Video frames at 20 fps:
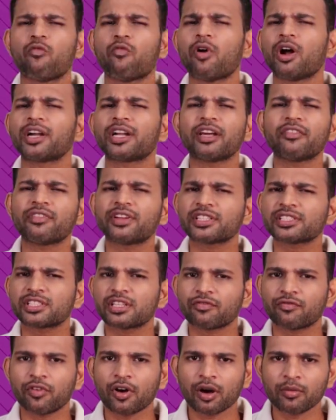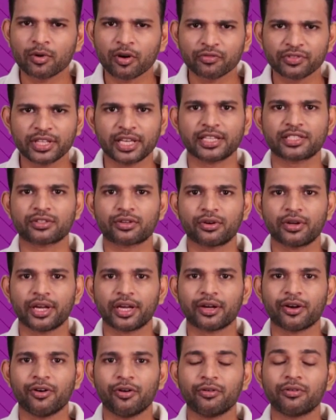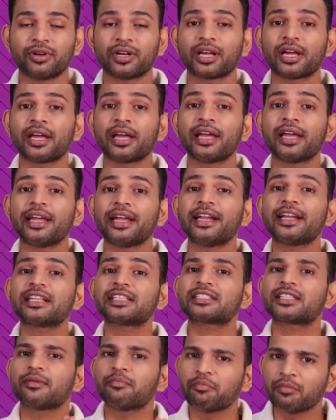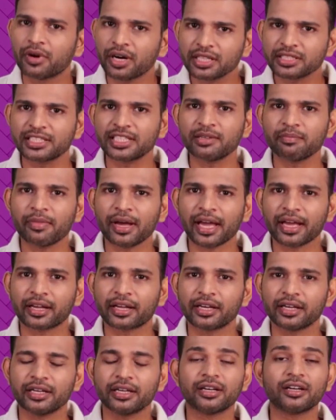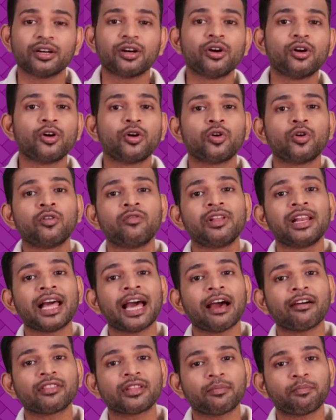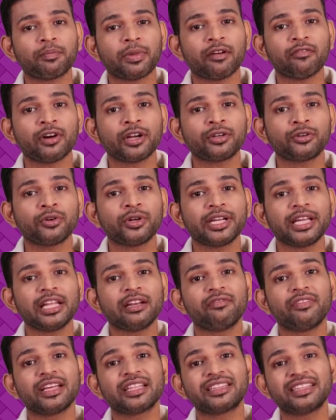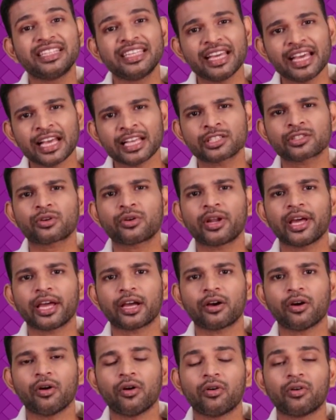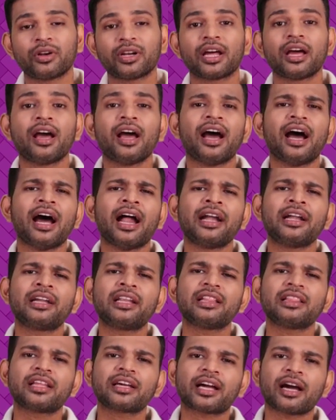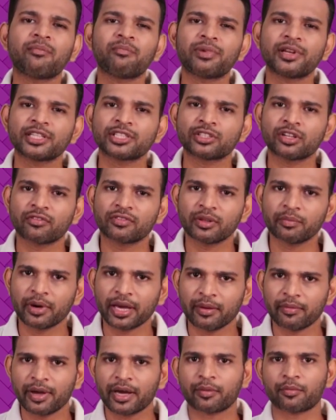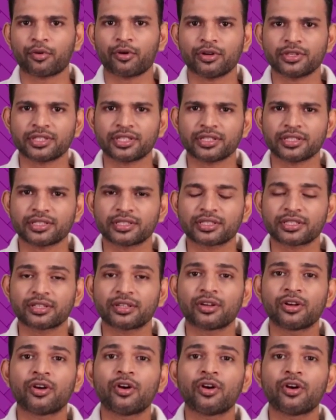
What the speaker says: Whatever is the form of the escrow account, it is the merchant banker who will have the power to deal with the escrow account until the completion of the buyback process.